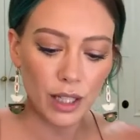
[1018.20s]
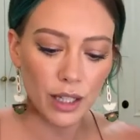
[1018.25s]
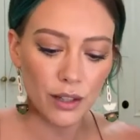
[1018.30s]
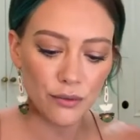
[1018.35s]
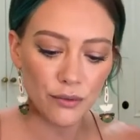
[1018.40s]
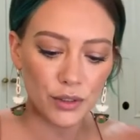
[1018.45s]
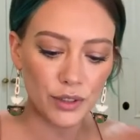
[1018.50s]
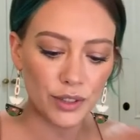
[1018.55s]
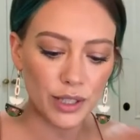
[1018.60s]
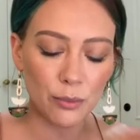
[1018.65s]

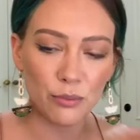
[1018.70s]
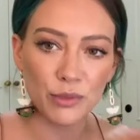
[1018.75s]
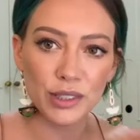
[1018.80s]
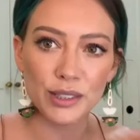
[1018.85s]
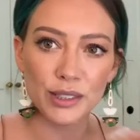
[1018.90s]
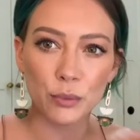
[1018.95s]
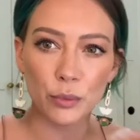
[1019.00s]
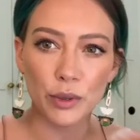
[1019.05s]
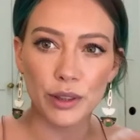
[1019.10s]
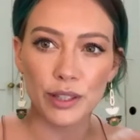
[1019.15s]
And for some
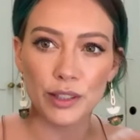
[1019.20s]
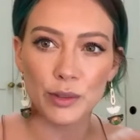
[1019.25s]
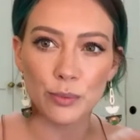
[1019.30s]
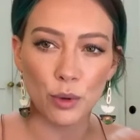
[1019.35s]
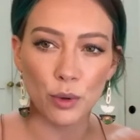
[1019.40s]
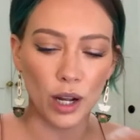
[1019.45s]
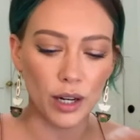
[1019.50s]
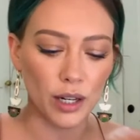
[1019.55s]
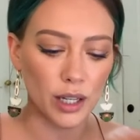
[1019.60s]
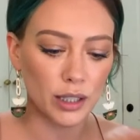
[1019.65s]
reason with this
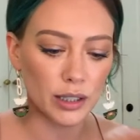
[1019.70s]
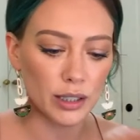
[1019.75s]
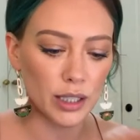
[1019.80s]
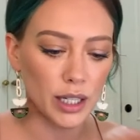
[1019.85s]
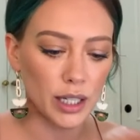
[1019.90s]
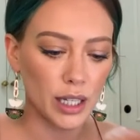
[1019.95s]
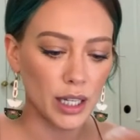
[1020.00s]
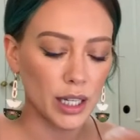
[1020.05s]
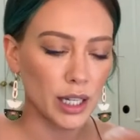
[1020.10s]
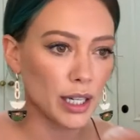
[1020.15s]
product,
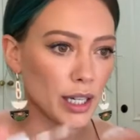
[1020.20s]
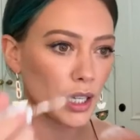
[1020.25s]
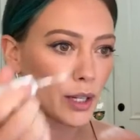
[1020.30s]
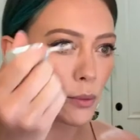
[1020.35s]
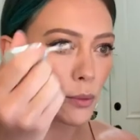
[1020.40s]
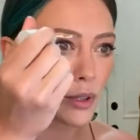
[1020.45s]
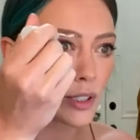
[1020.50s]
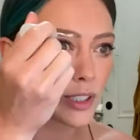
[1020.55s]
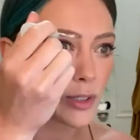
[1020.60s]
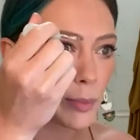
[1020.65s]
it
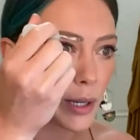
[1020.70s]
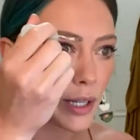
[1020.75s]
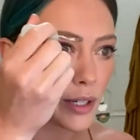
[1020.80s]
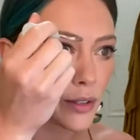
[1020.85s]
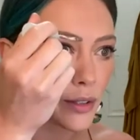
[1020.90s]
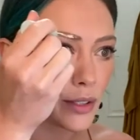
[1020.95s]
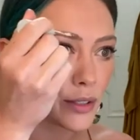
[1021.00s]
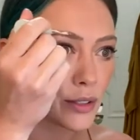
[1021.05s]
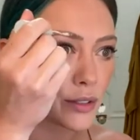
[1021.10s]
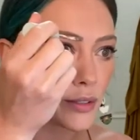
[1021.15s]
works better
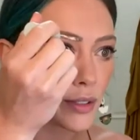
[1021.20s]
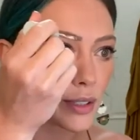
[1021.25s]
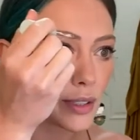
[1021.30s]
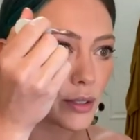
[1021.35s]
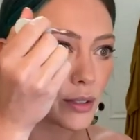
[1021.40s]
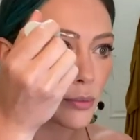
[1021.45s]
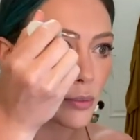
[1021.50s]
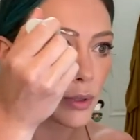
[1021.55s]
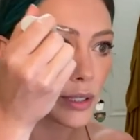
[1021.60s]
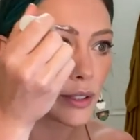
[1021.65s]
than using
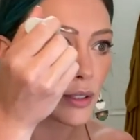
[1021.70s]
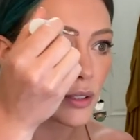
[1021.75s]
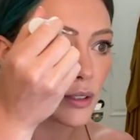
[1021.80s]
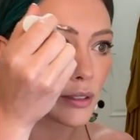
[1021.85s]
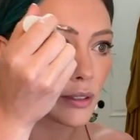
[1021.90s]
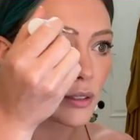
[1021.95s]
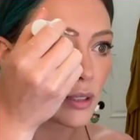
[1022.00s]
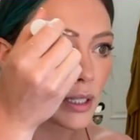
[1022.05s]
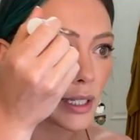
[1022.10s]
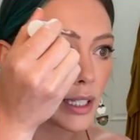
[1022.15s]
a
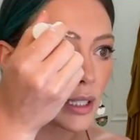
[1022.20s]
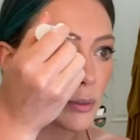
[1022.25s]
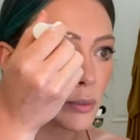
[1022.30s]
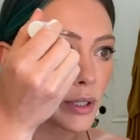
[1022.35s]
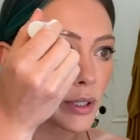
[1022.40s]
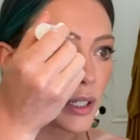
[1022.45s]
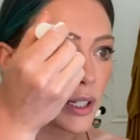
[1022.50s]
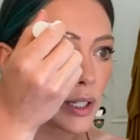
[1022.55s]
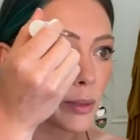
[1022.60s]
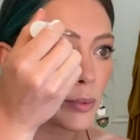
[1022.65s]
real animal
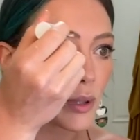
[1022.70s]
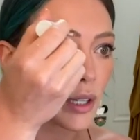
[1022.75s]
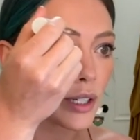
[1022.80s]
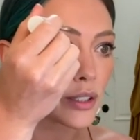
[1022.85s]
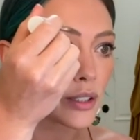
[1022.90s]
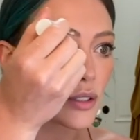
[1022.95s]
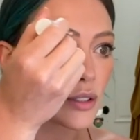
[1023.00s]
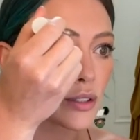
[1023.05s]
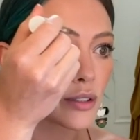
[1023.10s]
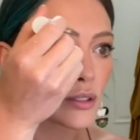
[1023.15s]
hair
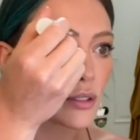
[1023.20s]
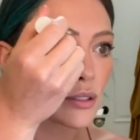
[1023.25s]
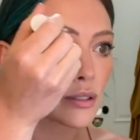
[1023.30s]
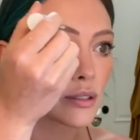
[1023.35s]
brush.